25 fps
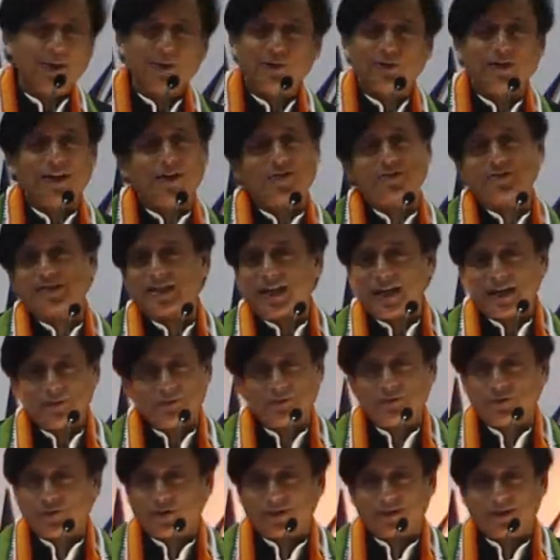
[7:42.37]
don't have
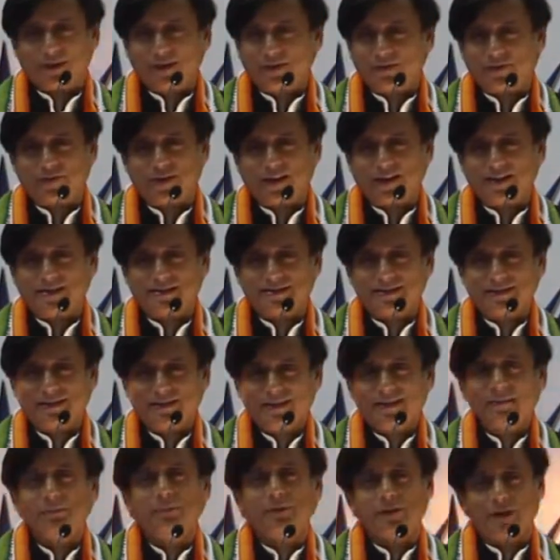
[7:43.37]
time for a
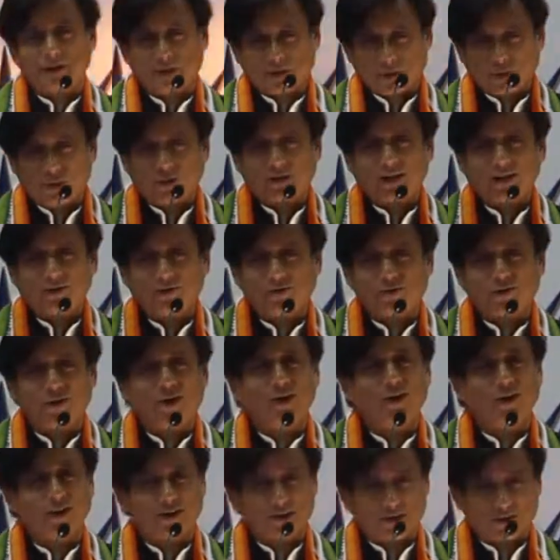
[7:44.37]
girlfriend, but a talking
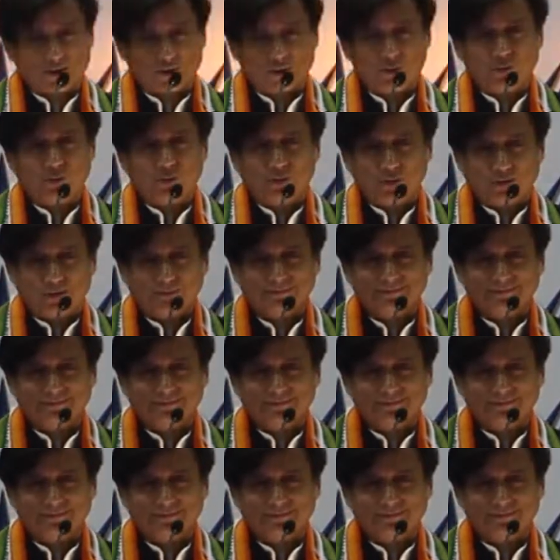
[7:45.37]
frog is cool."